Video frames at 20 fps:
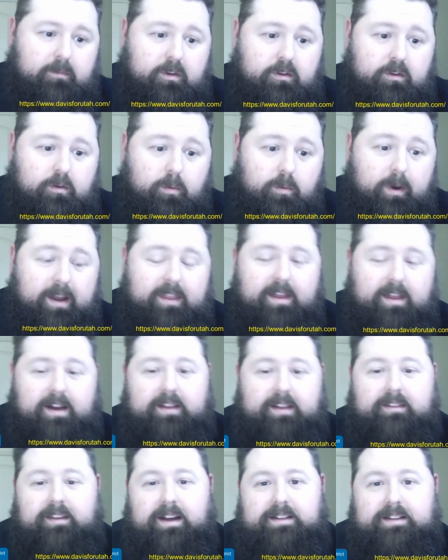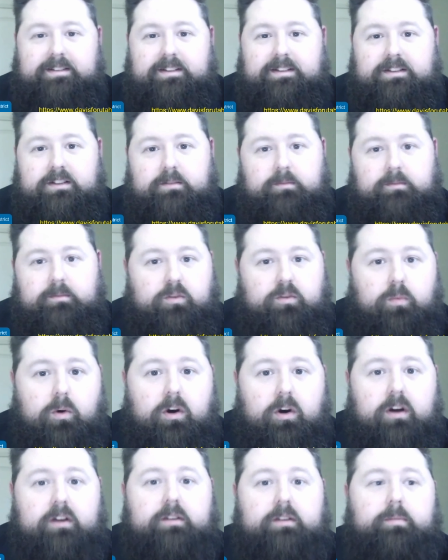the way that system has
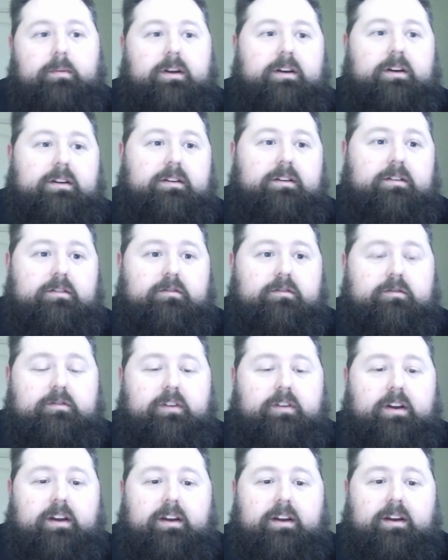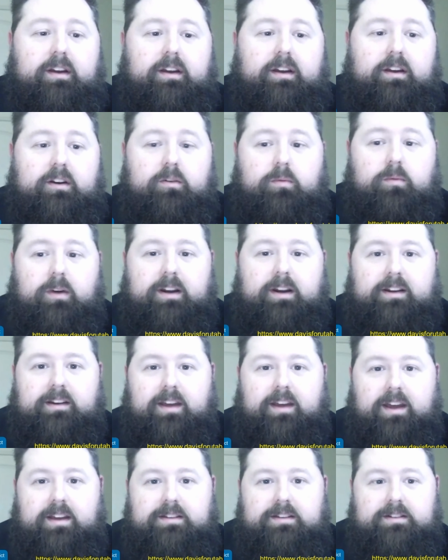worked, because of what it
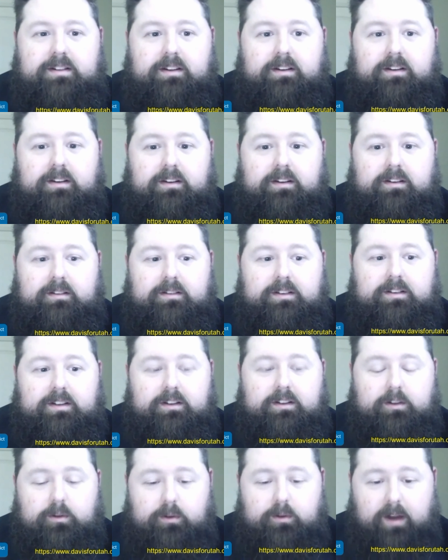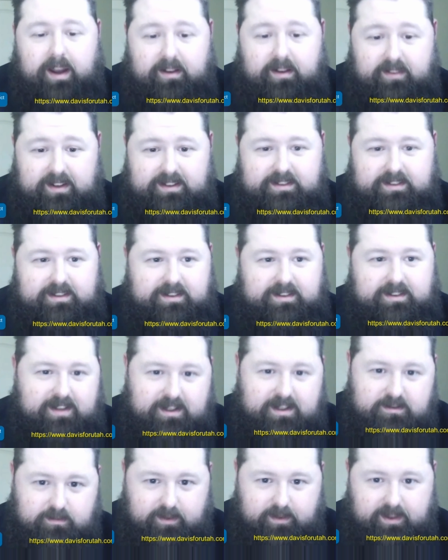takes to have any
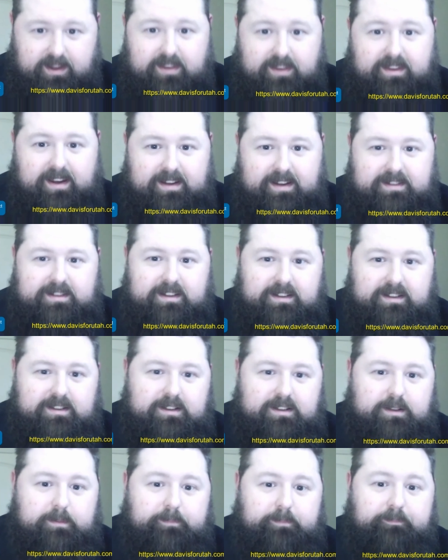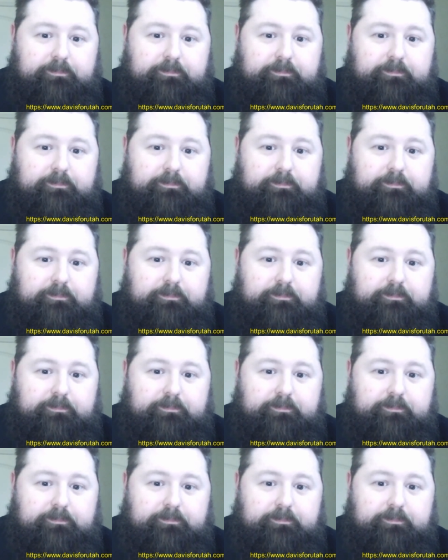success within that system.